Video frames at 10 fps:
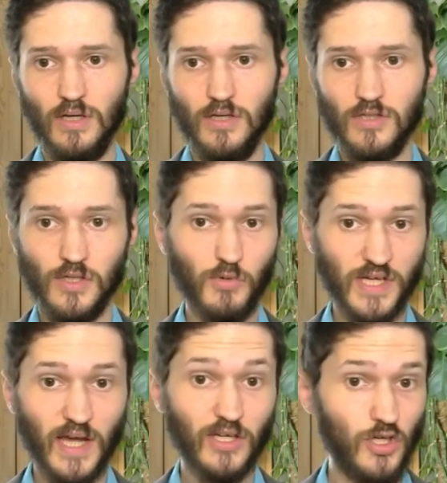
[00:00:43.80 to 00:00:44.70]
to
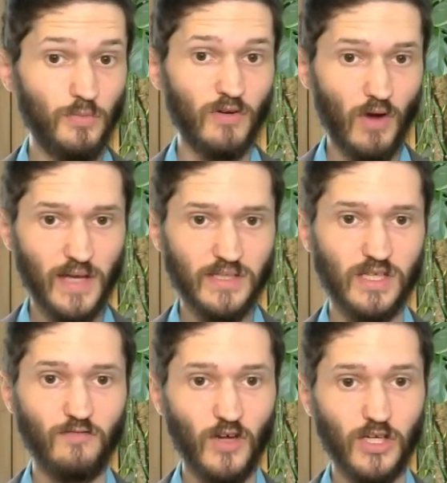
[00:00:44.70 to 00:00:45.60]
protect human rights
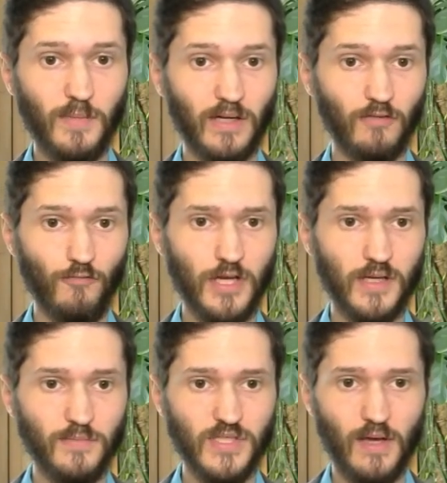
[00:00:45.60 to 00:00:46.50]
and fundamental
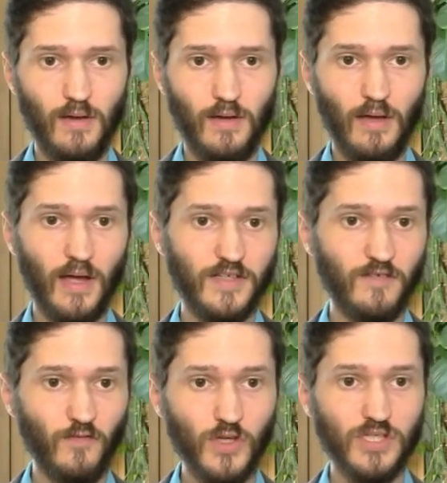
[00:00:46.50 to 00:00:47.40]
freedoms, and to
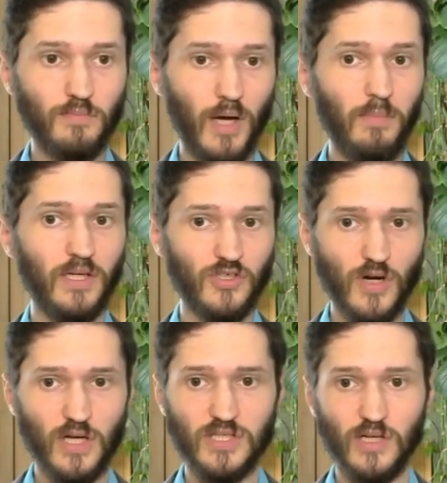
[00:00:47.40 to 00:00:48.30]
foster public
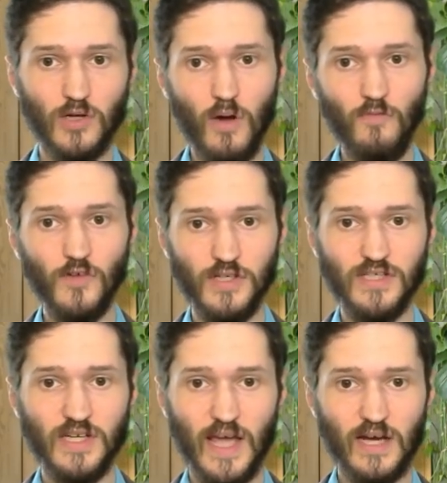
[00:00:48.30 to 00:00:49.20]
trust and confidence
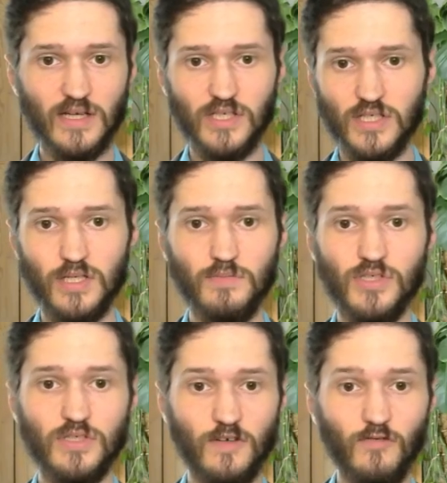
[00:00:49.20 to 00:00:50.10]
in AI systems
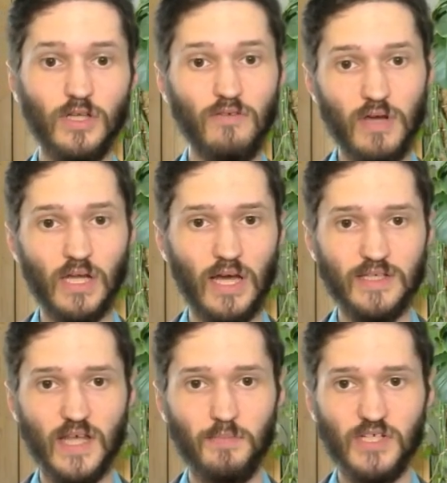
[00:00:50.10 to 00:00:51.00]
to fully realize
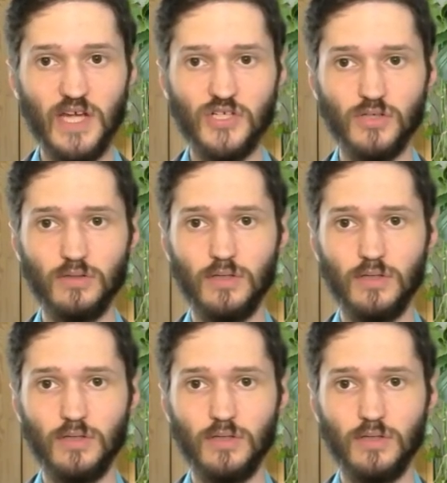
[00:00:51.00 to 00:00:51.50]
their potential.